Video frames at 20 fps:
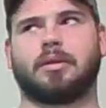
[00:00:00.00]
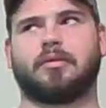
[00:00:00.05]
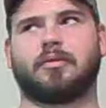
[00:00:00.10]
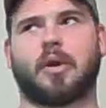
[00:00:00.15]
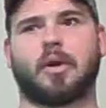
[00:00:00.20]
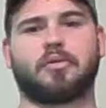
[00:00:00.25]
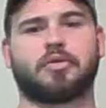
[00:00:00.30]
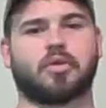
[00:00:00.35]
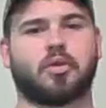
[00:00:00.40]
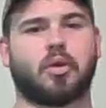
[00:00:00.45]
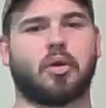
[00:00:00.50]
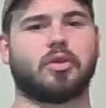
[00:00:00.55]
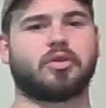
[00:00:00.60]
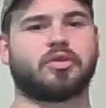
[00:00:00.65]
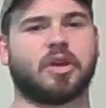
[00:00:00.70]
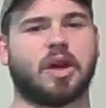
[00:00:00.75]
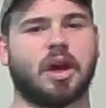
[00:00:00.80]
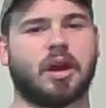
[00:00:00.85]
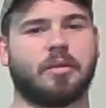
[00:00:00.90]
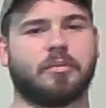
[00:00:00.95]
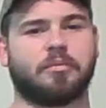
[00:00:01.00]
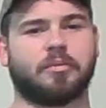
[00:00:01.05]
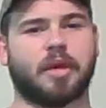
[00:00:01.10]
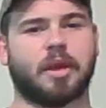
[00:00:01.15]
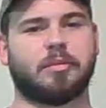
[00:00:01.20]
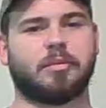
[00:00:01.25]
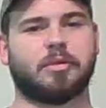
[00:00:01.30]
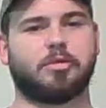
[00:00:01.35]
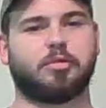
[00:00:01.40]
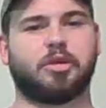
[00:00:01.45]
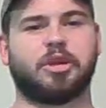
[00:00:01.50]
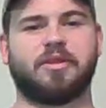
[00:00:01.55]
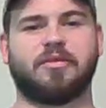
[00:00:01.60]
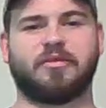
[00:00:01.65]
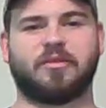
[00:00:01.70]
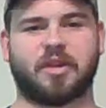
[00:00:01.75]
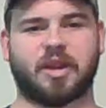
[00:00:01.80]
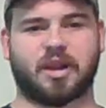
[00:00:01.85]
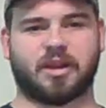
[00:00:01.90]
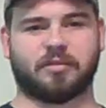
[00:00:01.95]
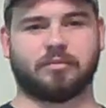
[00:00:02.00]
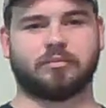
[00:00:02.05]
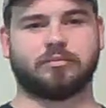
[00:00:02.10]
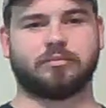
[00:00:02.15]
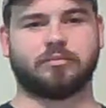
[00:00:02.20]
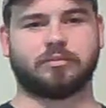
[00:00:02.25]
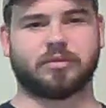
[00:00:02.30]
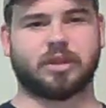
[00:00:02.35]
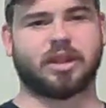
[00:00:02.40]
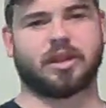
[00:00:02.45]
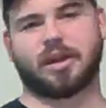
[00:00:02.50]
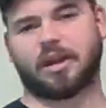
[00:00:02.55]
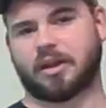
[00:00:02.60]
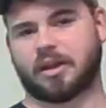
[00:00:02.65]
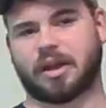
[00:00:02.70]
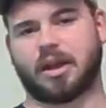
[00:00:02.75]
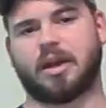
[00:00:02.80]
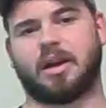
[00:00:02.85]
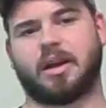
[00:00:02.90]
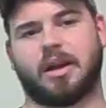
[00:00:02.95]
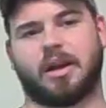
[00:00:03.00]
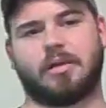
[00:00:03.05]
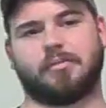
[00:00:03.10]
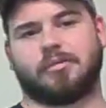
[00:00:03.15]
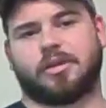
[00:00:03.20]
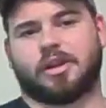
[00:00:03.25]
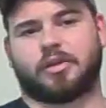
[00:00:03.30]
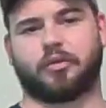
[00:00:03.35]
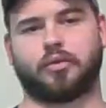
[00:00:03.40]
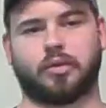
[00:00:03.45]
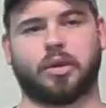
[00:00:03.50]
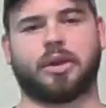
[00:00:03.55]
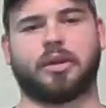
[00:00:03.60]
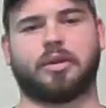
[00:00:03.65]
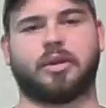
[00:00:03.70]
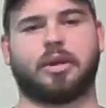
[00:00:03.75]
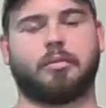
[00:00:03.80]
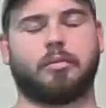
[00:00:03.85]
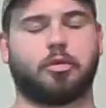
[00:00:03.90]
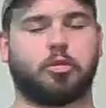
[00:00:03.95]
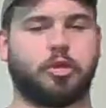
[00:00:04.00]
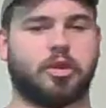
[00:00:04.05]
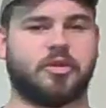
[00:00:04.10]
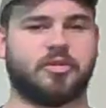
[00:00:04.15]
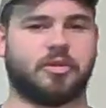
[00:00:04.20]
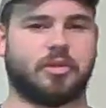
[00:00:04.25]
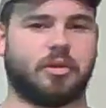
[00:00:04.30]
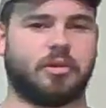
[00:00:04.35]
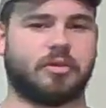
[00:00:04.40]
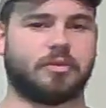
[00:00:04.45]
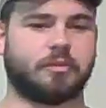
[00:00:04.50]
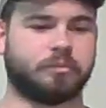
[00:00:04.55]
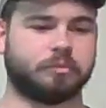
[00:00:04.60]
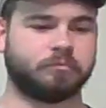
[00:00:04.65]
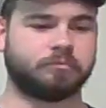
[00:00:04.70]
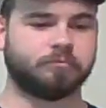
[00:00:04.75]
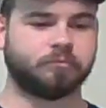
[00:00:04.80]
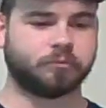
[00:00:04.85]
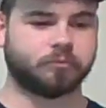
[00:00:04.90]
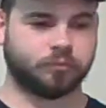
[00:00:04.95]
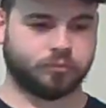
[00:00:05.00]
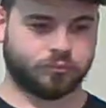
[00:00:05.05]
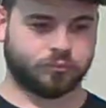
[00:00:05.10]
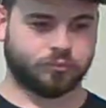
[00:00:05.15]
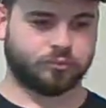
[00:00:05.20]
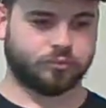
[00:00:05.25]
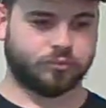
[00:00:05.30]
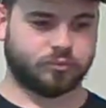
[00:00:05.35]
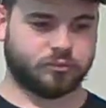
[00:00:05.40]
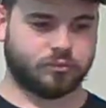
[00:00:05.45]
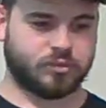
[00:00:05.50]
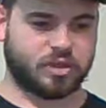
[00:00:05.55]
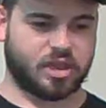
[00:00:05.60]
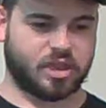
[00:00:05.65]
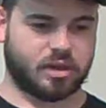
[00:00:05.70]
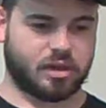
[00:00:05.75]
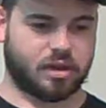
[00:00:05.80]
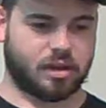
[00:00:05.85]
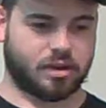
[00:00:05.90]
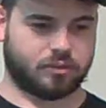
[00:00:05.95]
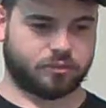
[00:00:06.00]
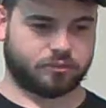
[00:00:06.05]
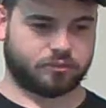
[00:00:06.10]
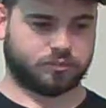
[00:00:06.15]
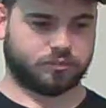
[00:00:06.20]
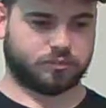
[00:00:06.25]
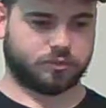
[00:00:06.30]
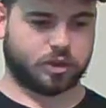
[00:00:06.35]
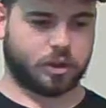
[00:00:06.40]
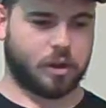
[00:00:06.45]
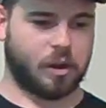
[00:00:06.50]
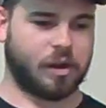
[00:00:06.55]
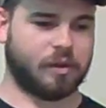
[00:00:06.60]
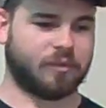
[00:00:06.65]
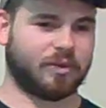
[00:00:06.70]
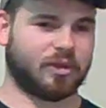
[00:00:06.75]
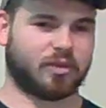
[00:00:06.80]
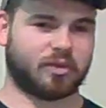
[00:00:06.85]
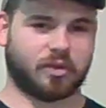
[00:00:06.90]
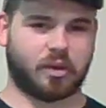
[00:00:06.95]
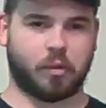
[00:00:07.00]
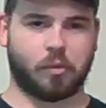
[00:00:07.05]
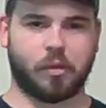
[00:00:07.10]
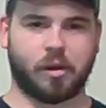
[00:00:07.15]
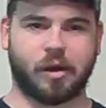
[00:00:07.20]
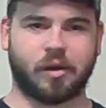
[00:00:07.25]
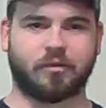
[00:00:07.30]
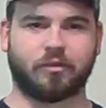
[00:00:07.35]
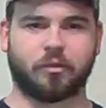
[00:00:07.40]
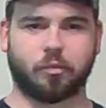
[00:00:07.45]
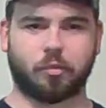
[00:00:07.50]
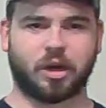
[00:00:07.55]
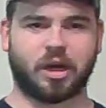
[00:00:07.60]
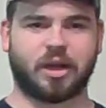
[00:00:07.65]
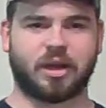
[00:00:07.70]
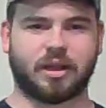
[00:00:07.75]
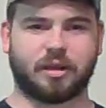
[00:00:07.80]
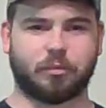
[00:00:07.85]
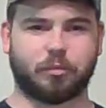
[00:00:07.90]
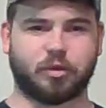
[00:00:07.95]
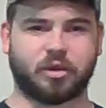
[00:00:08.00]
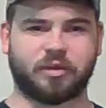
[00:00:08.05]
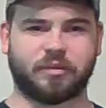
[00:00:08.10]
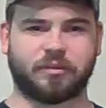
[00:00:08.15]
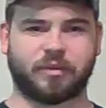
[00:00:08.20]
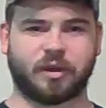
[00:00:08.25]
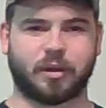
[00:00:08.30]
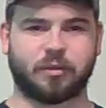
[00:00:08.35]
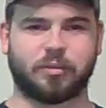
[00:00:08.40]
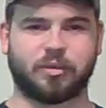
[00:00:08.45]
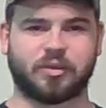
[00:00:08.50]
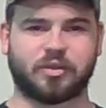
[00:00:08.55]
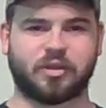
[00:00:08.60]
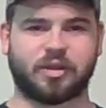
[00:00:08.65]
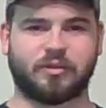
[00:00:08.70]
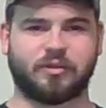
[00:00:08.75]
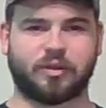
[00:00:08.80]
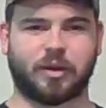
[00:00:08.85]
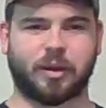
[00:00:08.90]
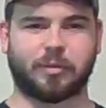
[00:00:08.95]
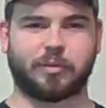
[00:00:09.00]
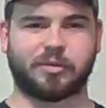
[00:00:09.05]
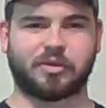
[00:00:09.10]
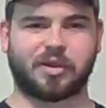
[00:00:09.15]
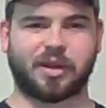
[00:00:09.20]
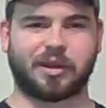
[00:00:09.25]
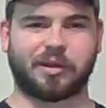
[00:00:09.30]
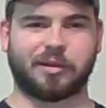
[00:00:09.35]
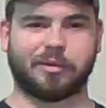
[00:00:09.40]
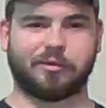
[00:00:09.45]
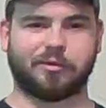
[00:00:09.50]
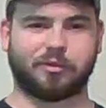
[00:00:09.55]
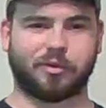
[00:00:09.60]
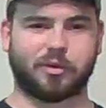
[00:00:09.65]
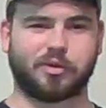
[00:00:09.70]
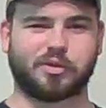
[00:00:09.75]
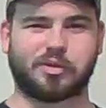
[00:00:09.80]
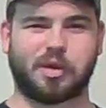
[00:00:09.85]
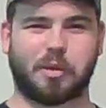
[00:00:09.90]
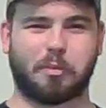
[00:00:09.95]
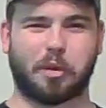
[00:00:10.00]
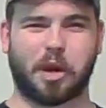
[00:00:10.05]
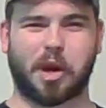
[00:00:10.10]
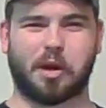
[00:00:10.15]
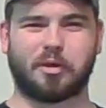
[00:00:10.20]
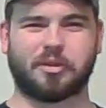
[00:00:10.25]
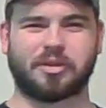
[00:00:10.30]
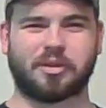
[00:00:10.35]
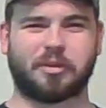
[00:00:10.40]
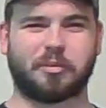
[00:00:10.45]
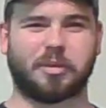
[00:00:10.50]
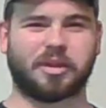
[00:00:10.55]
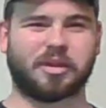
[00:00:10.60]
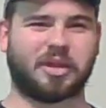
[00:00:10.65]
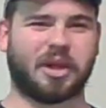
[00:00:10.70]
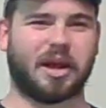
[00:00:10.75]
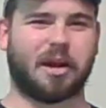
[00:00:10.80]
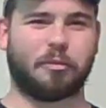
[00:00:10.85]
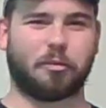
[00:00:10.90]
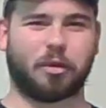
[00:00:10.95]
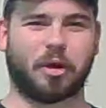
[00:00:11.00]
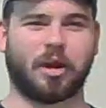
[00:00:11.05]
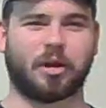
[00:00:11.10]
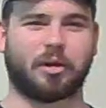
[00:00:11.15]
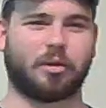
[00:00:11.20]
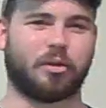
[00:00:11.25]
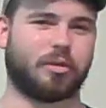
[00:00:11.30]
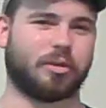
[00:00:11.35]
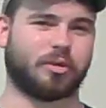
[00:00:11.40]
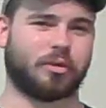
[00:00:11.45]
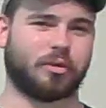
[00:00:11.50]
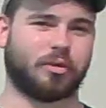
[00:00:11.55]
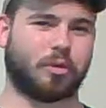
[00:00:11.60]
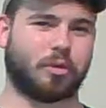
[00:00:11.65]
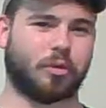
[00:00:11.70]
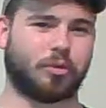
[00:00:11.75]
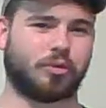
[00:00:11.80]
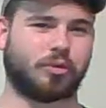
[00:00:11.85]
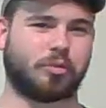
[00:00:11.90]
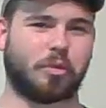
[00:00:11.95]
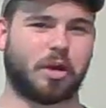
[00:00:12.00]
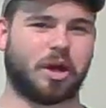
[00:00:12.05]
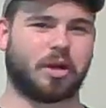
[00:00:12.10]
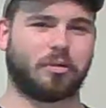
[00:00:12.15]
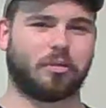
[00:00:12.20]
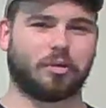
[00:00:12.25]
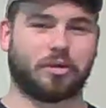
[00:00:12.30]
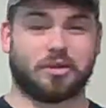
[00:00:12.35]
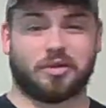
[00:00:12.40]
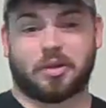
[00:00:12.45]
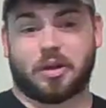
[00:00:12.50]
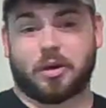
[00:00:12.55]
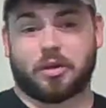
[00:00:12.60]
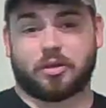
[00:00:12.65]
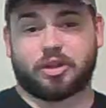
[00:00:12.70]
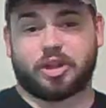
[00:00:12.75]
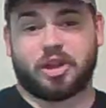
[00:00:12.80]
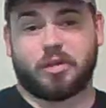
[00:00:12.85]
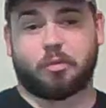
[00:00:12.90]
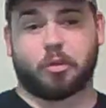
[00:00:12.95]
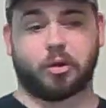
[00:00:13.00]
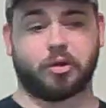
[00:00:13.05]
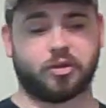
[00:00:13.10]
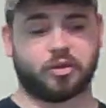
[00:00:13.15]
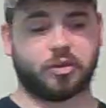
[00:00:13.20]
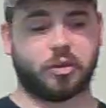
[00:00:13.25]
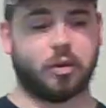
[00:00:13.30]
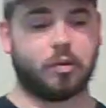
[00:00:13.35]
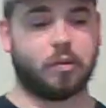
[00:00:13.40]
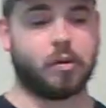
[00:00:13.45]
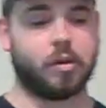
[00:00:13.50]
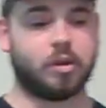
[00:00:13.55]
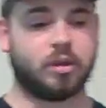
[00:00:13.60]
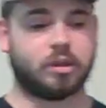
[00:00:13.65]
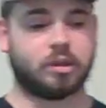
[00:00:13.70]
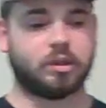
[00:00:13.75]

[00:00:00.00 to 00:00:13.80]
was a long-time M&P fan, like I kind of am, I do like the M&P series. Then you know, obviously I went off and bought it. But if I was like a first-time buyer or something like that, I'd probably go with the older model because they are cheaper. So